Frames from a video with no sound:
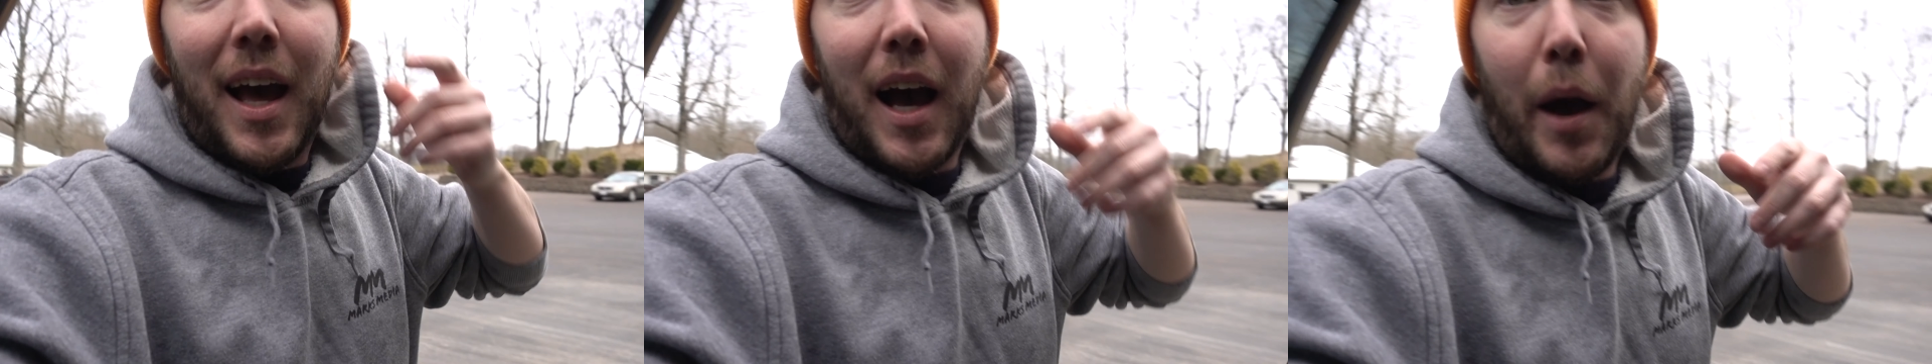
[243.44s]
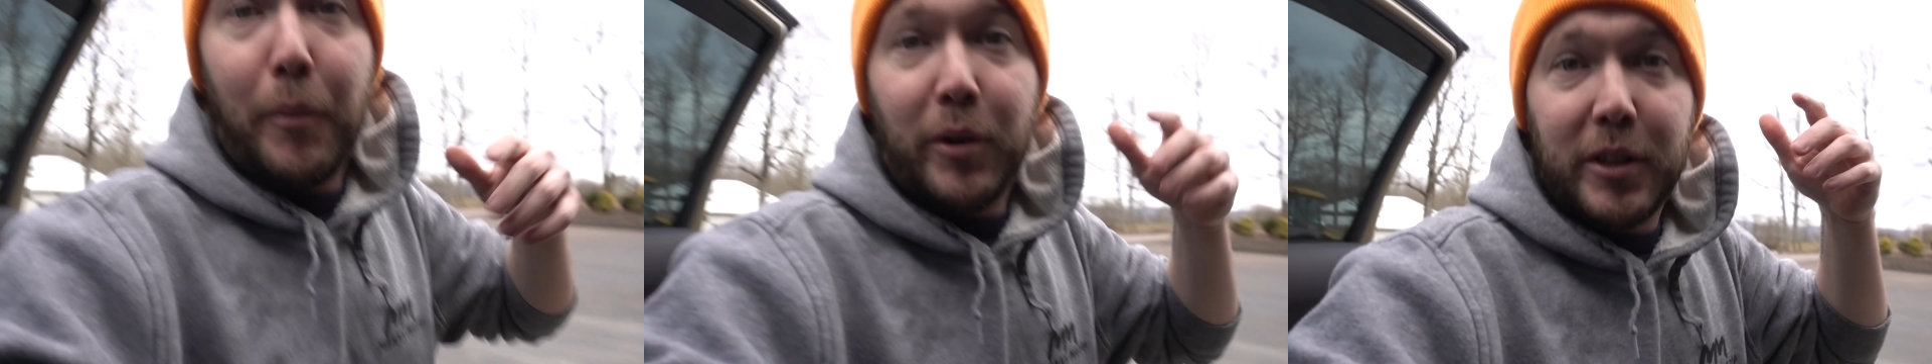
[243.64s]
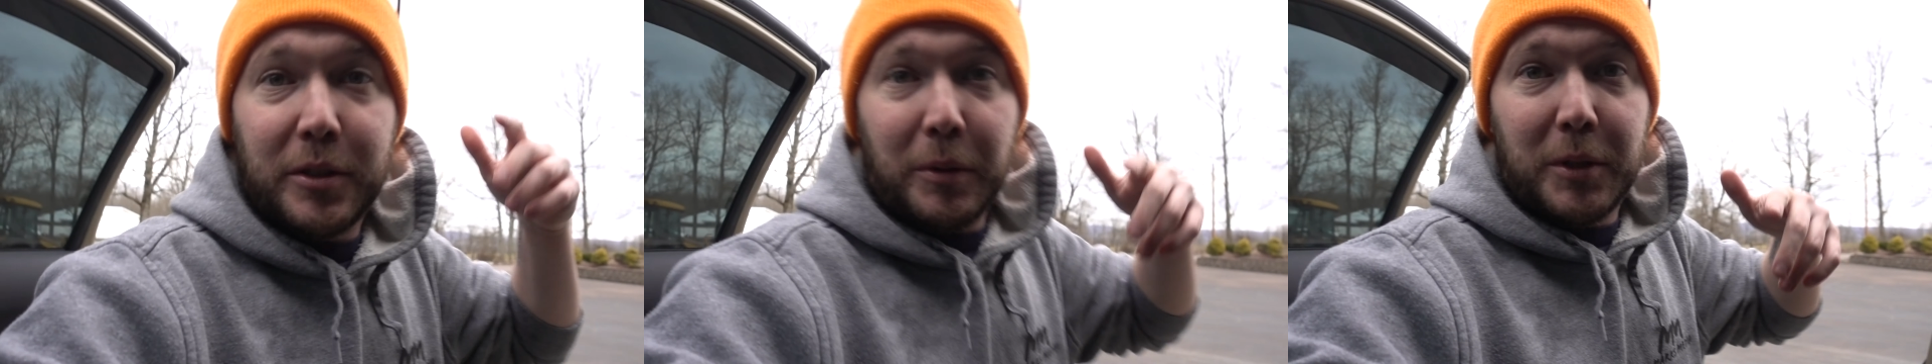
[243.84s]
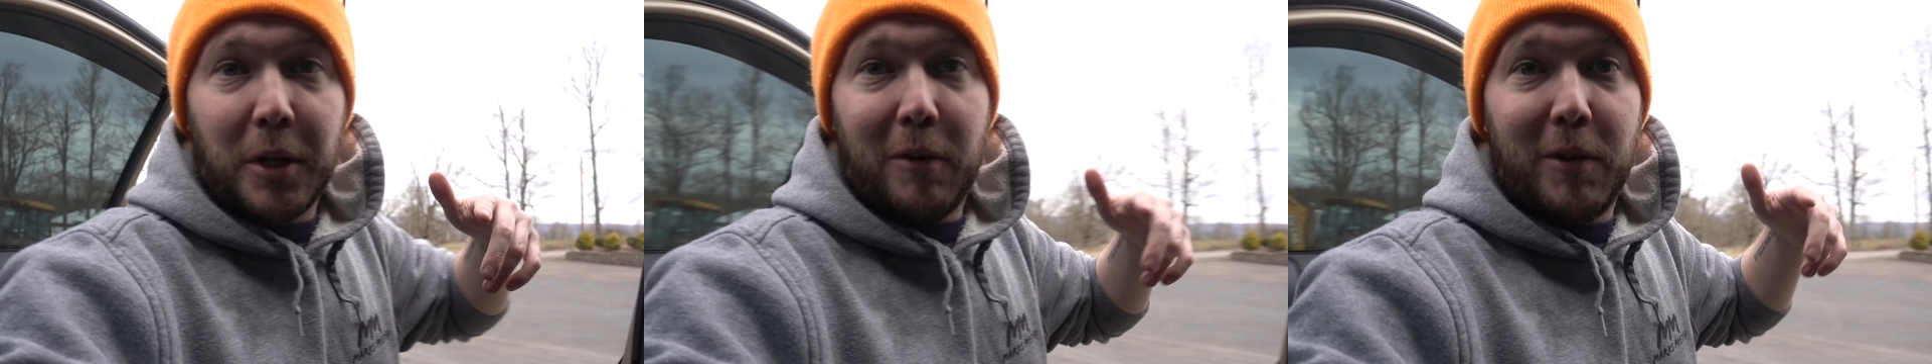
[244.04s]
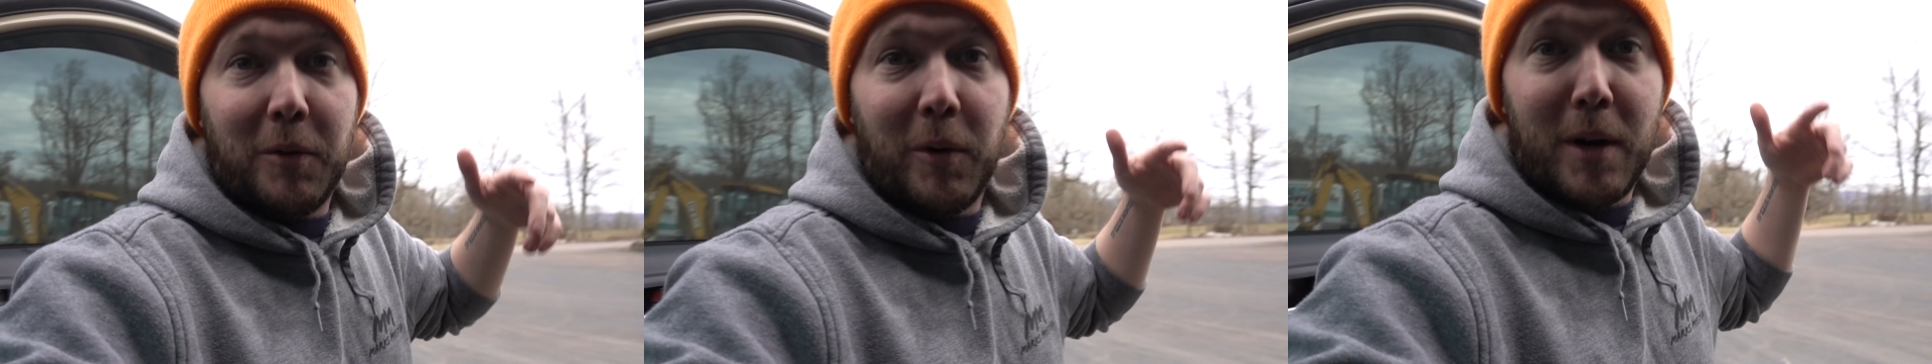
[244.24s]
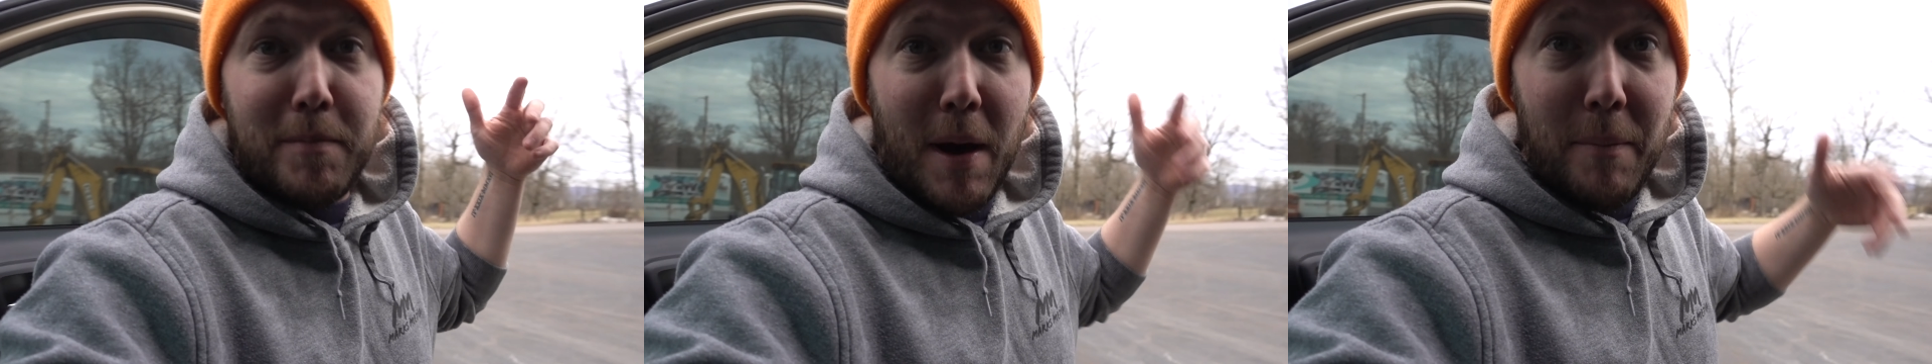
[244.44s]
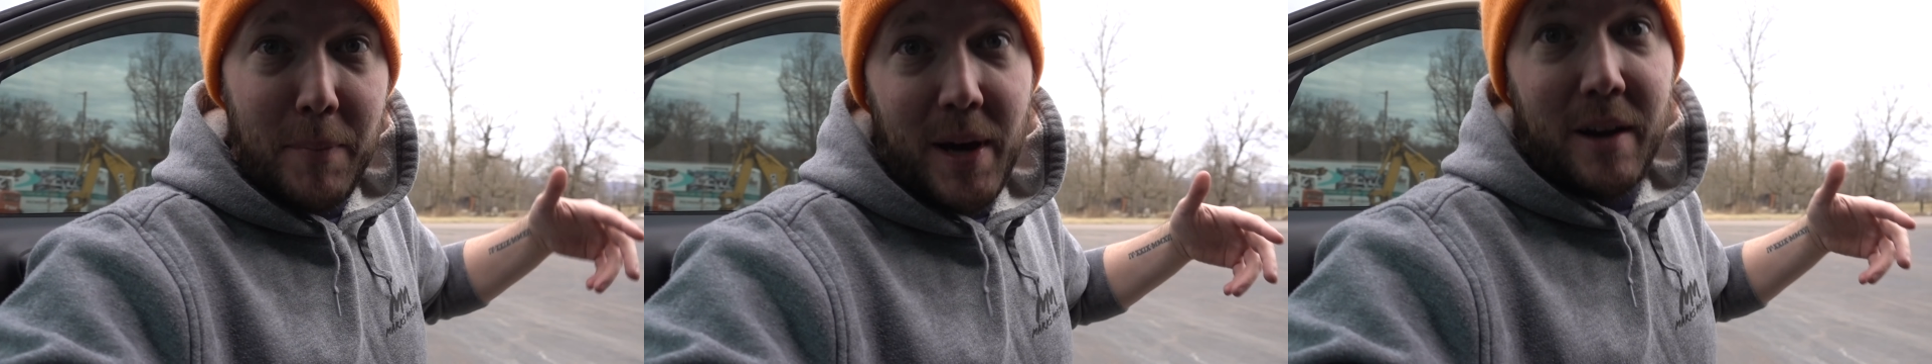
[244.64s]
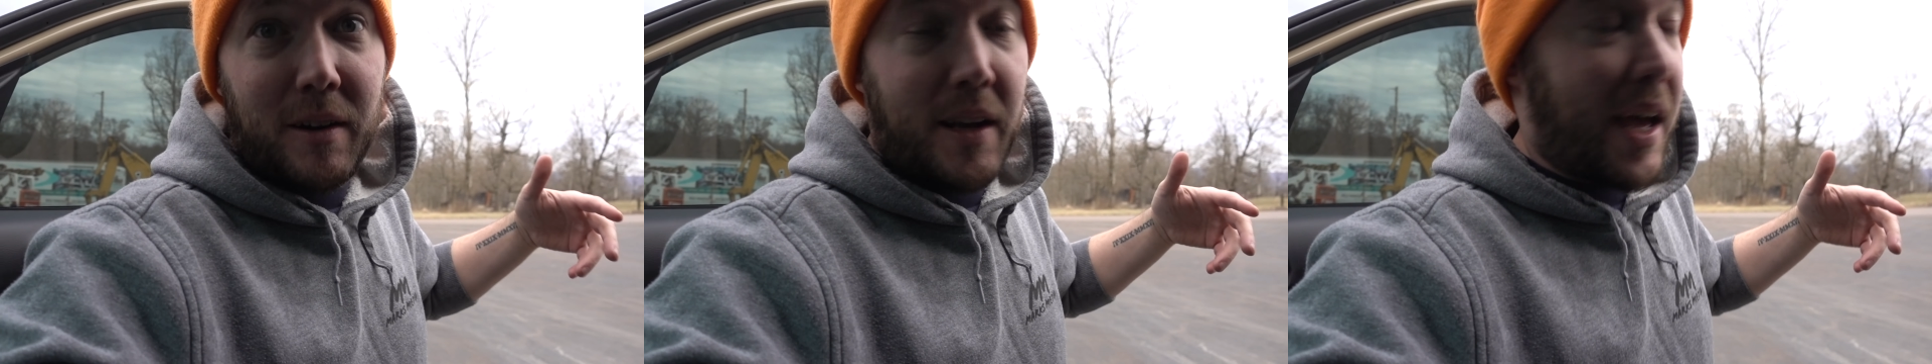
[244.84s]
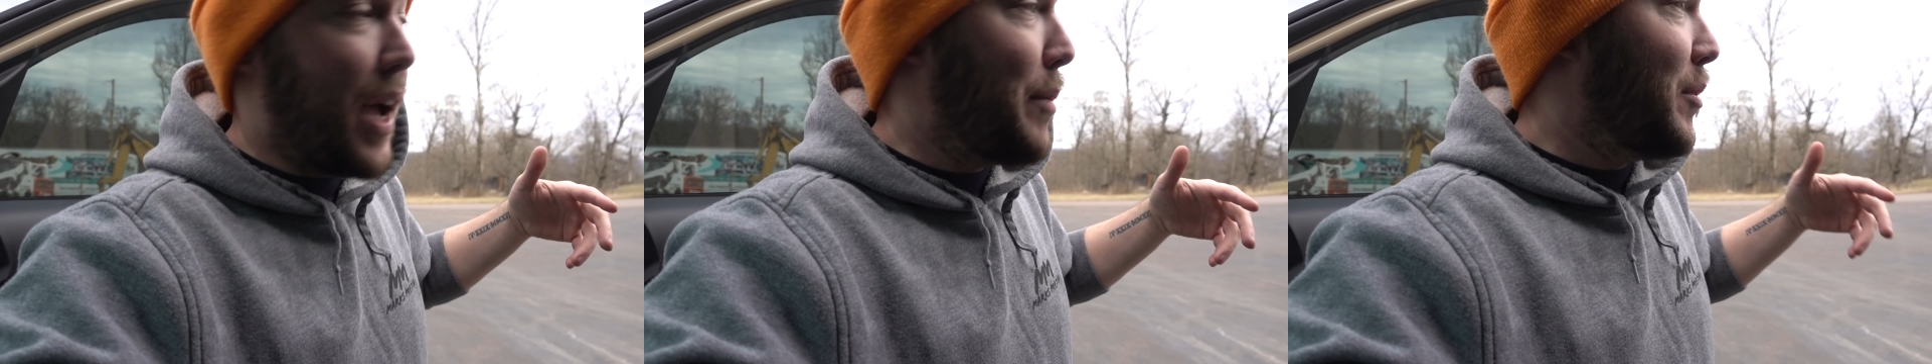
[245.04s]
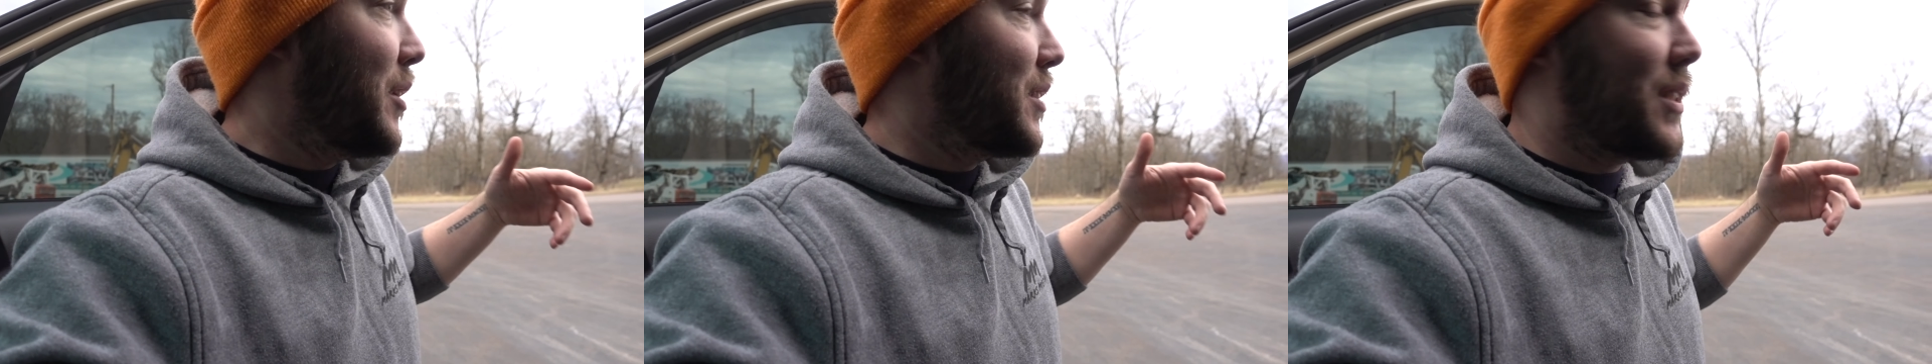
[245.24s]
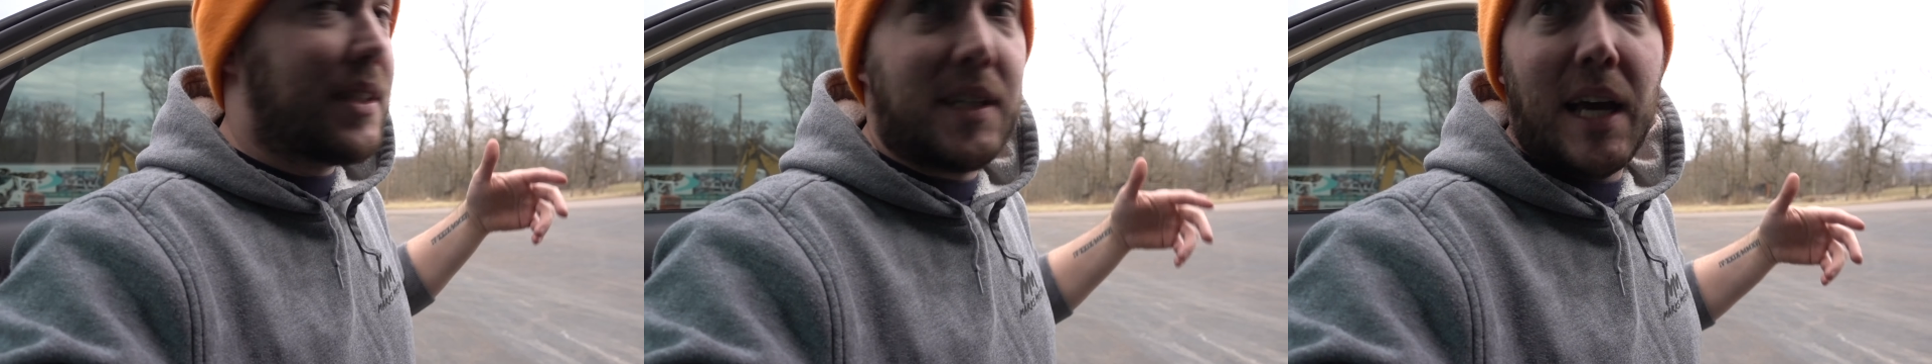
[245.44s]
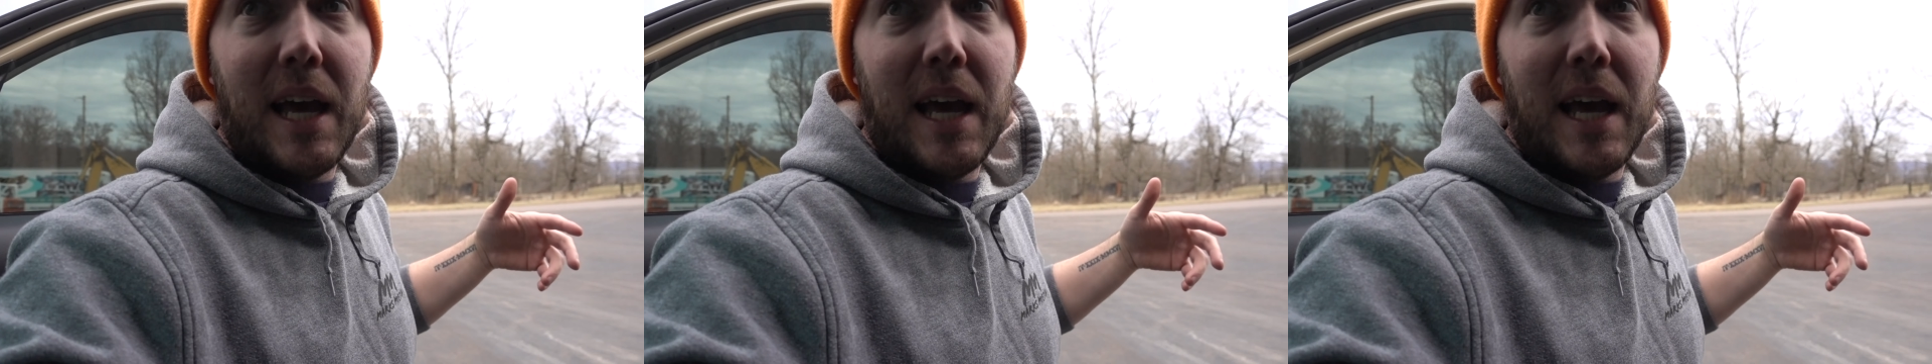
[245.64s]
I'm gonna switch over to one of my better cameras,